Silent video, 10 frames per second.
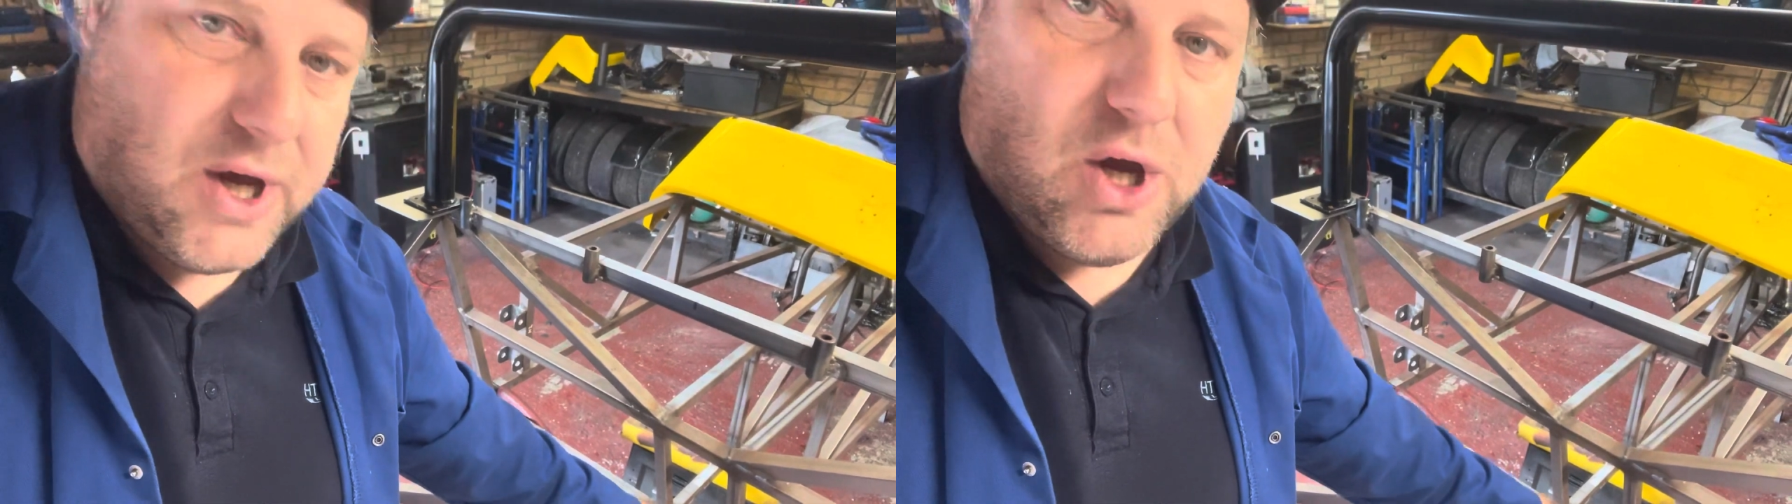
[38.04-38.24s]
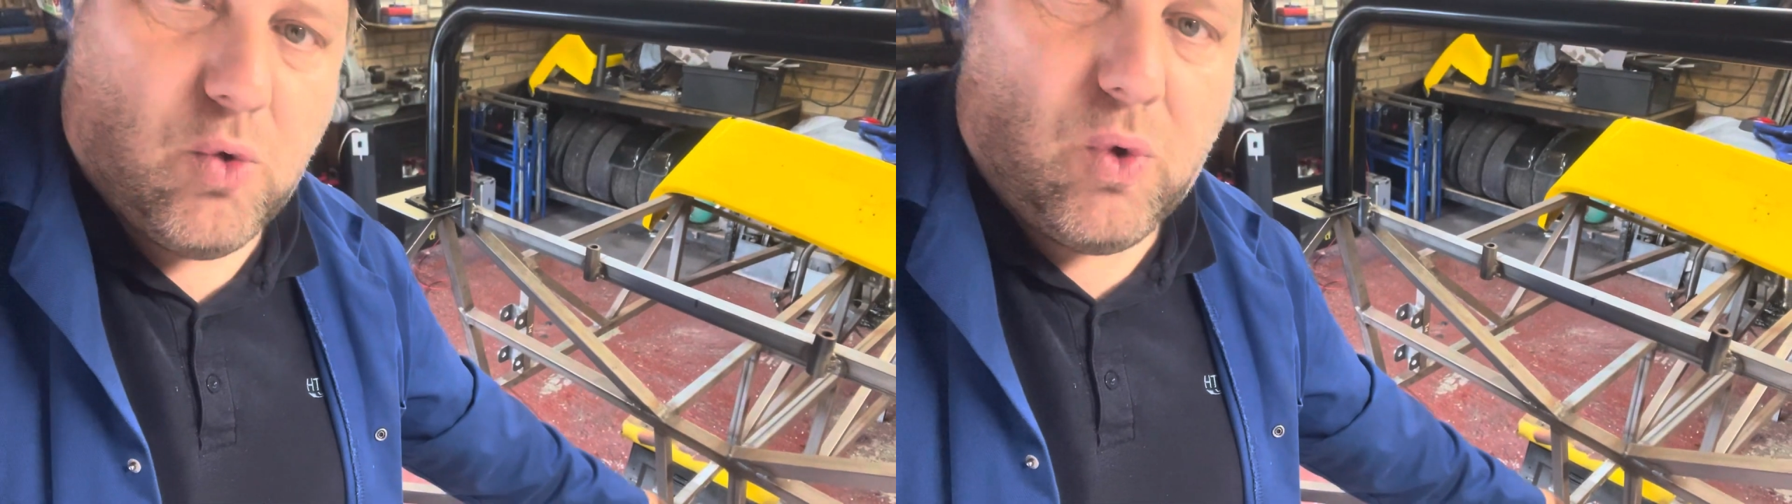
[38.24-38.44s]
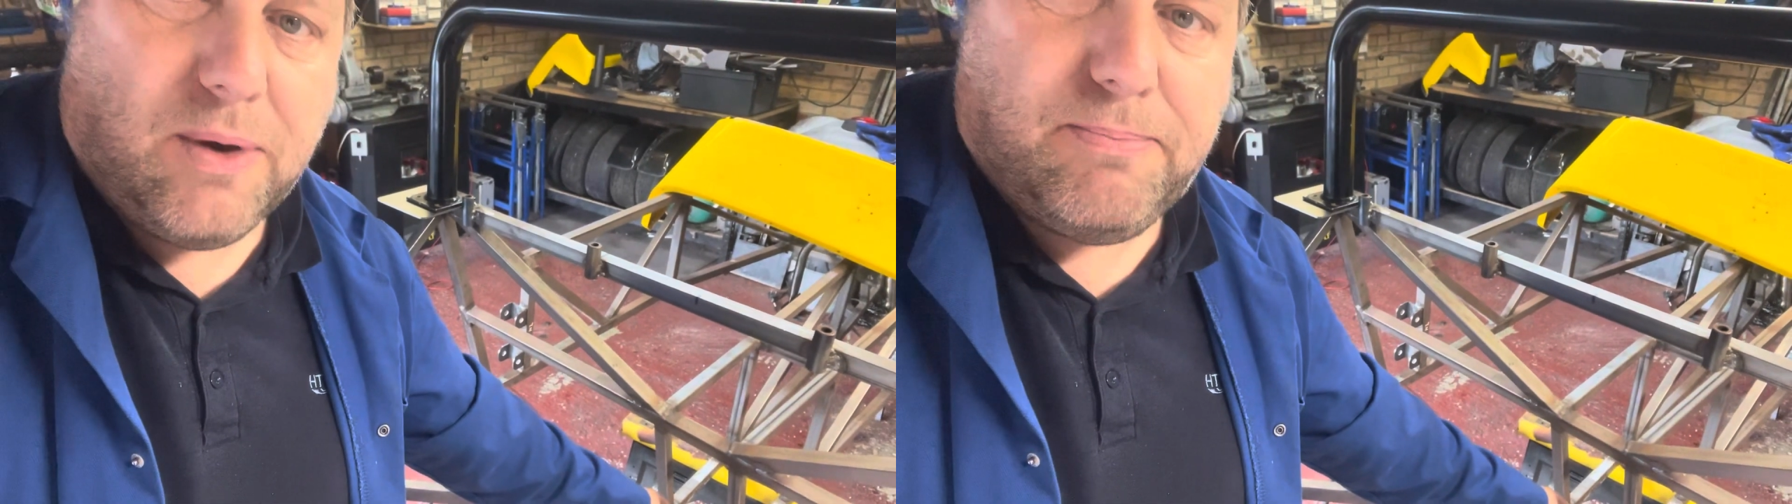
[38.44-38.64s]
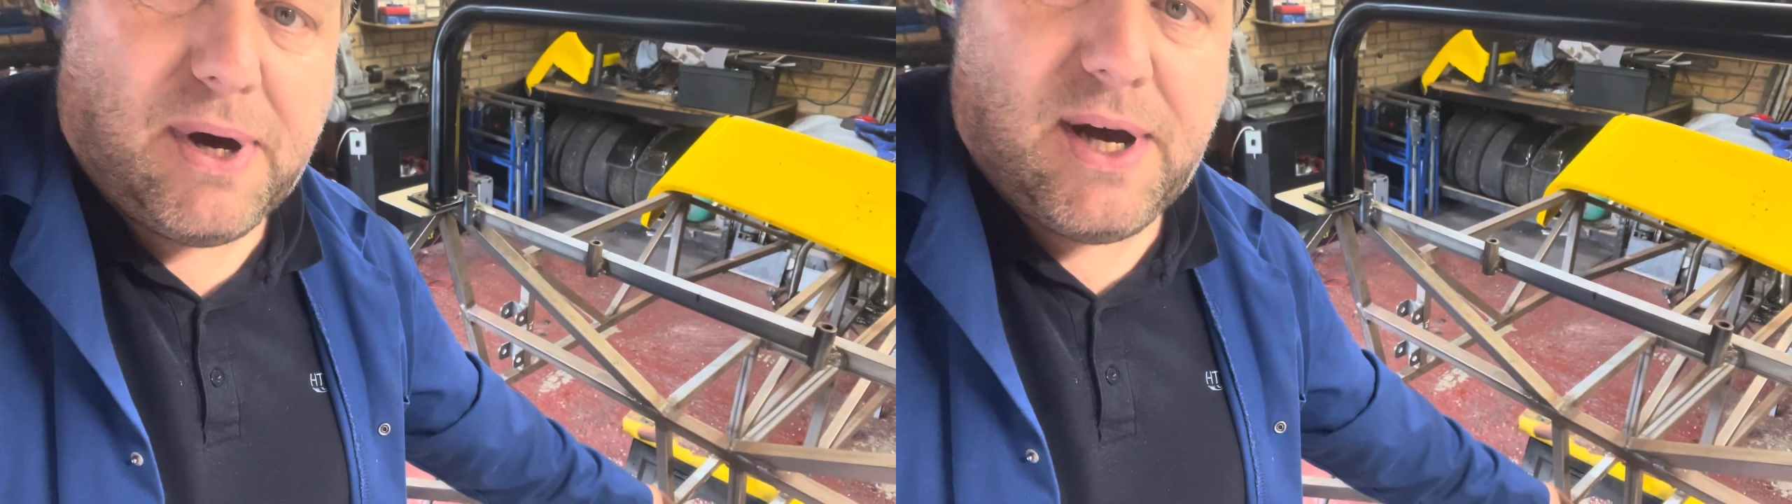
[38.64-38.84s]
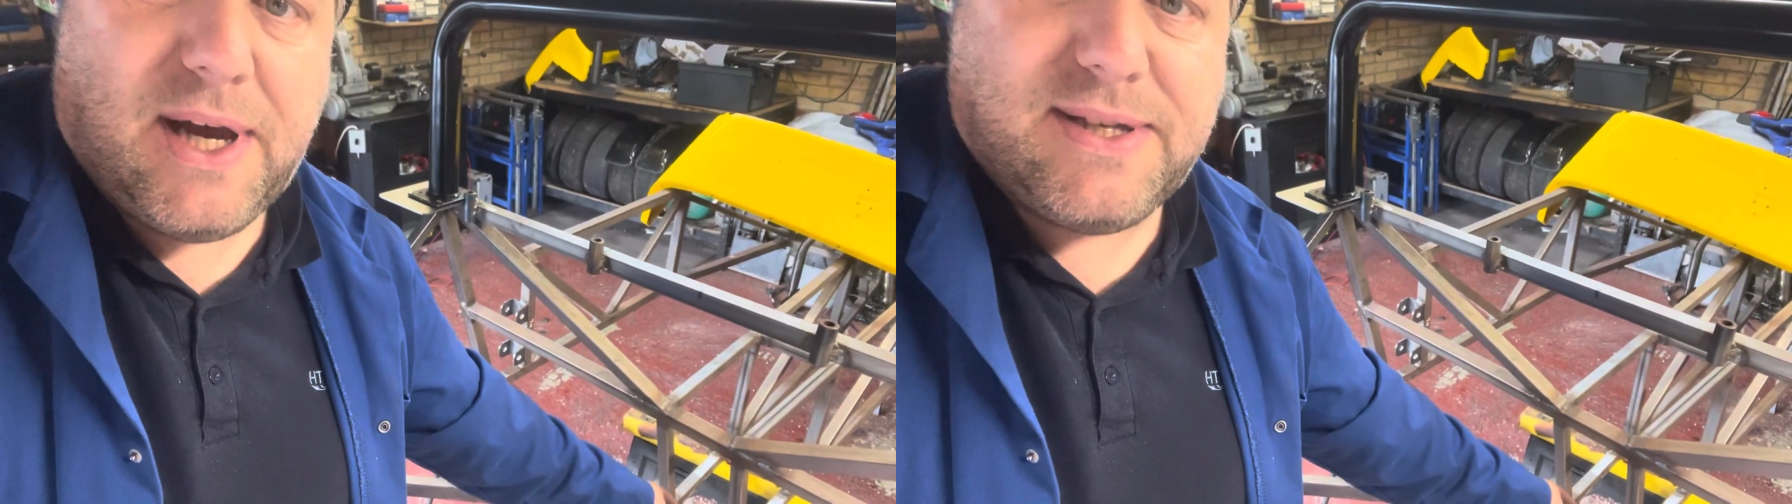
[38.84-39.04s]
One
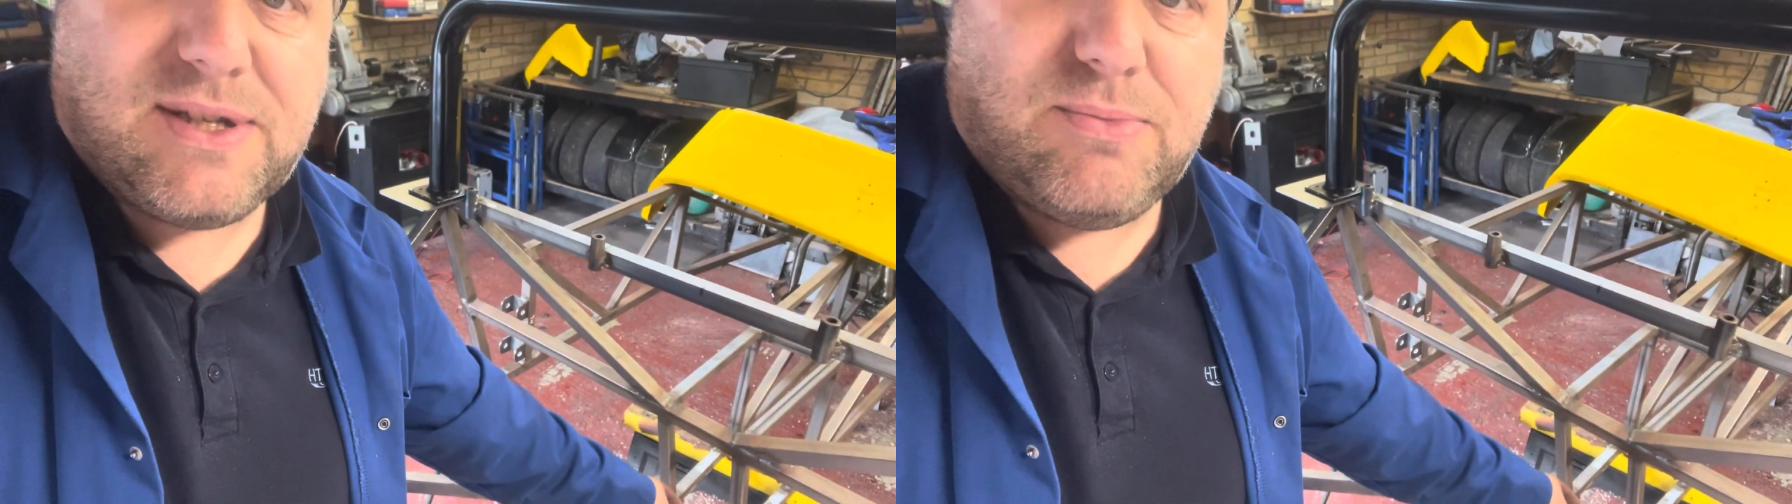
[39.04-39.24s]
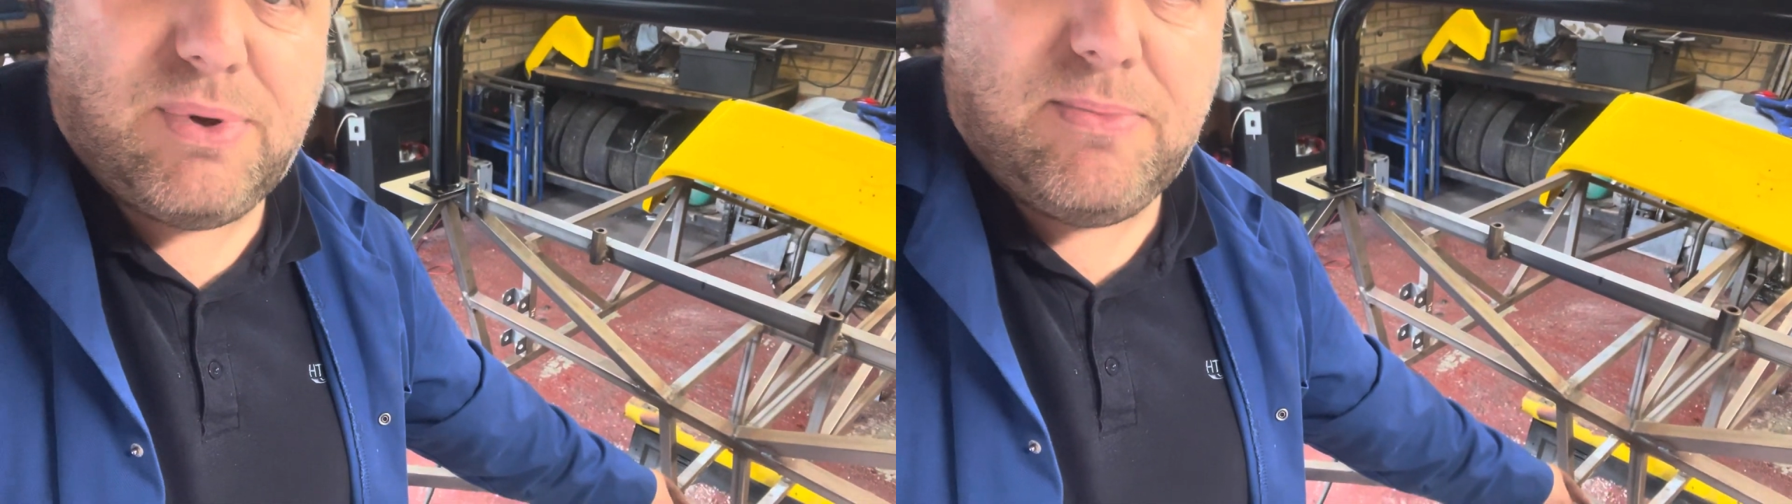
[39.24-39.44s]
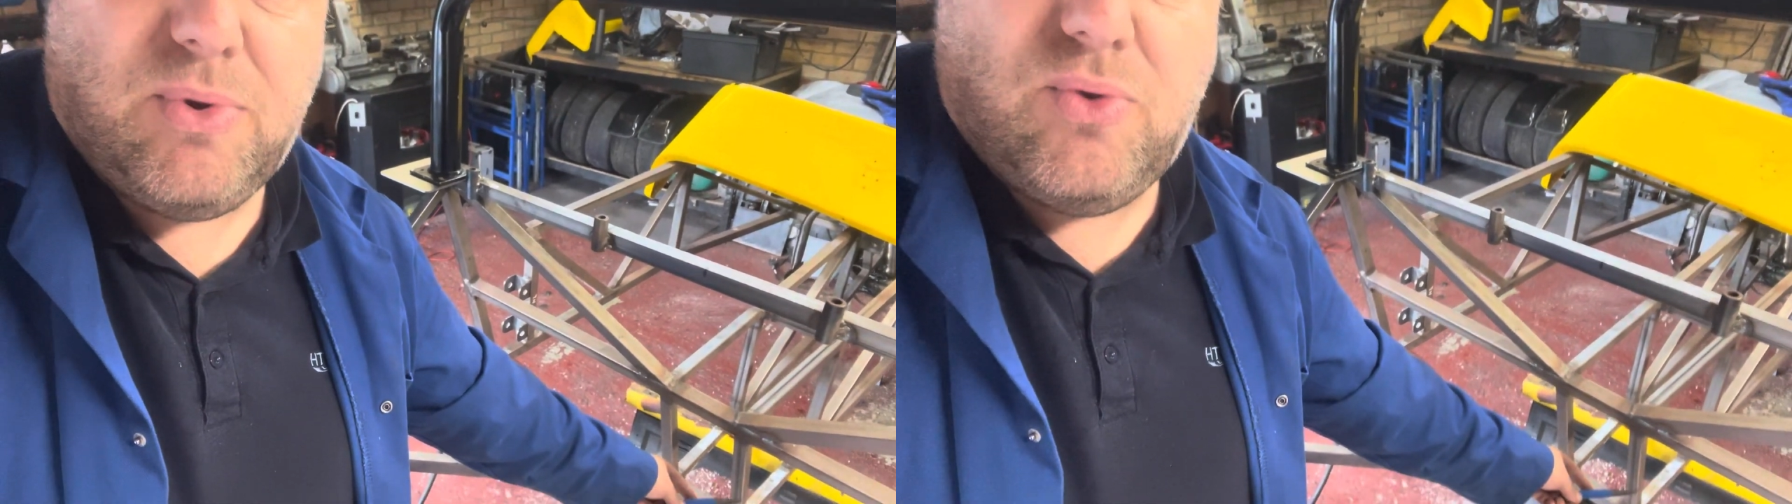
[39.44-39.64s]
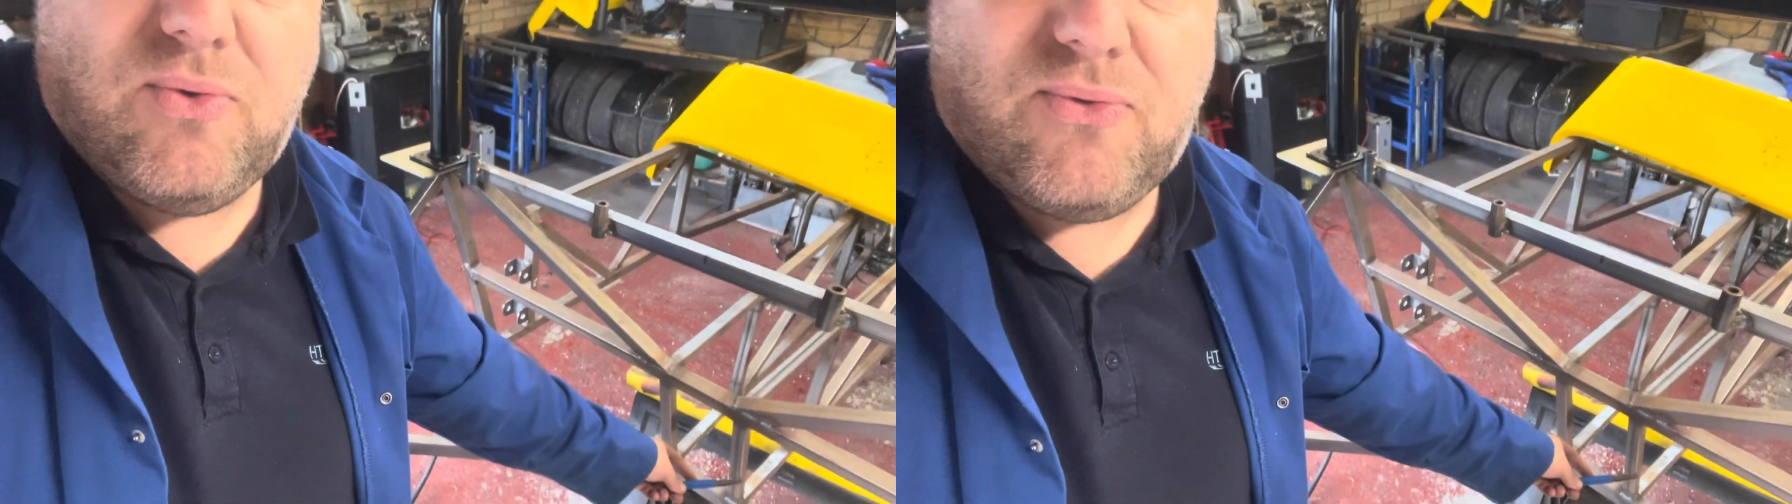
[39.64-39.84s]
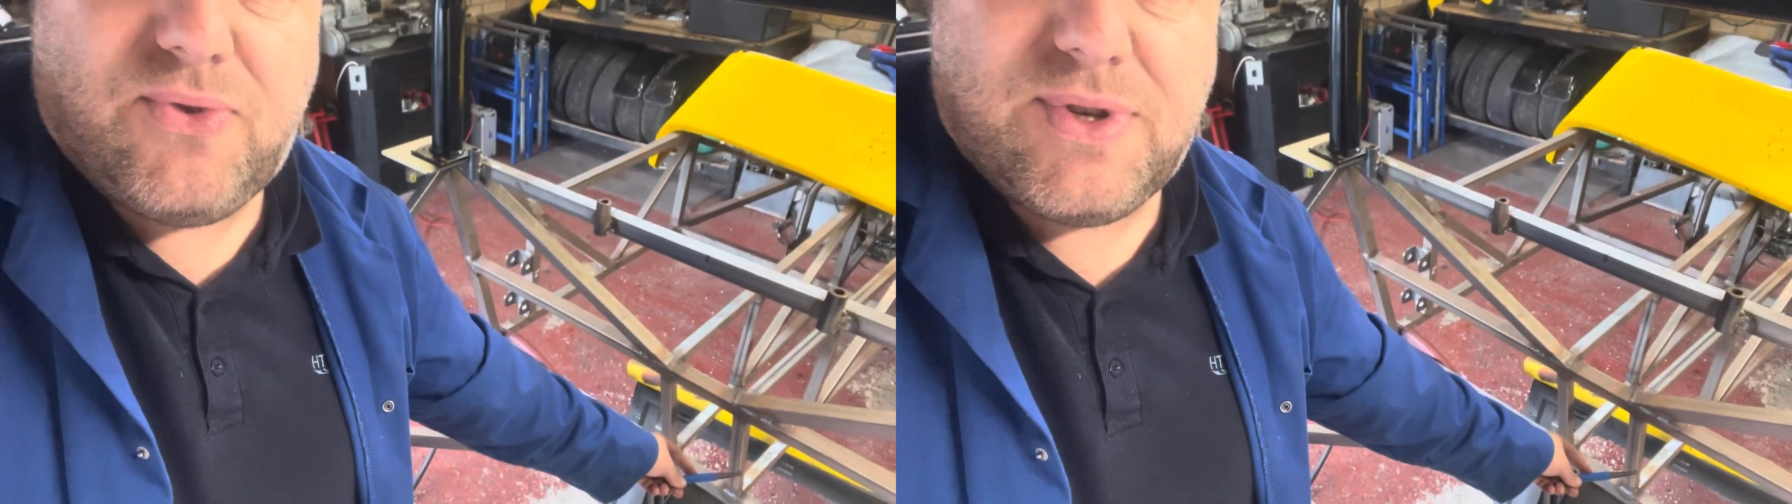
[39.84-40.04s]
bar has to be
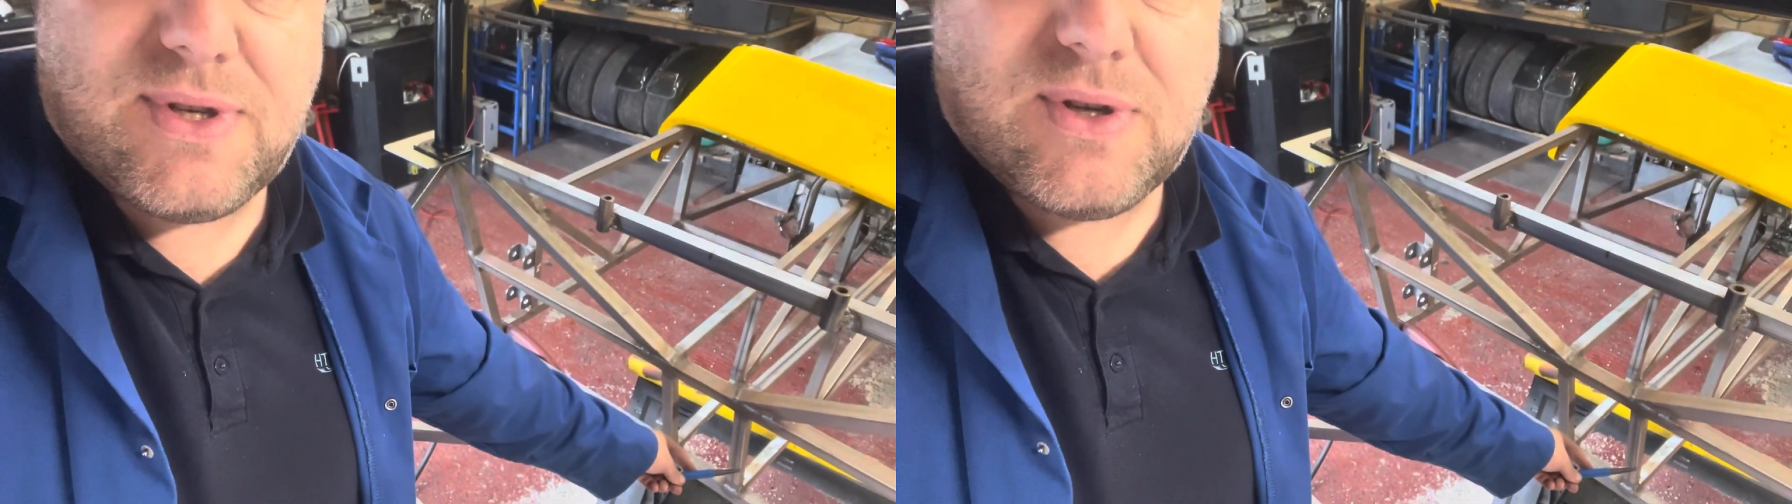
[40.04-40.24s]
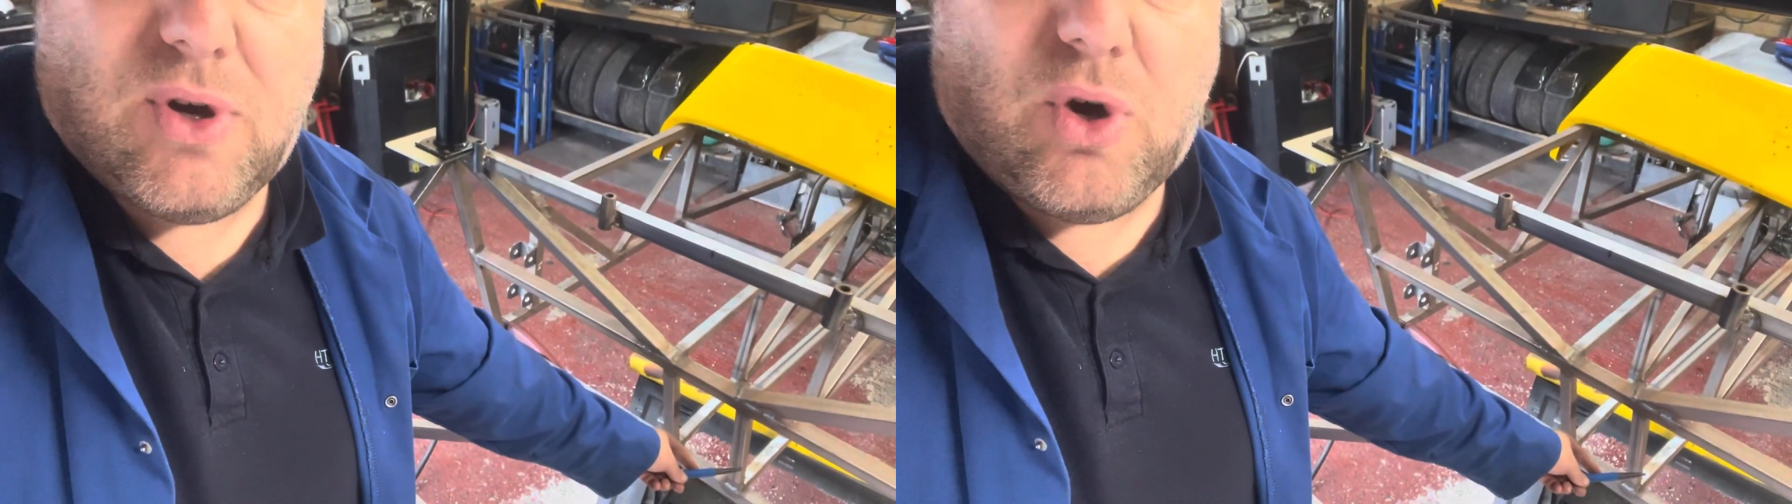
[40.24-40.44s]
moved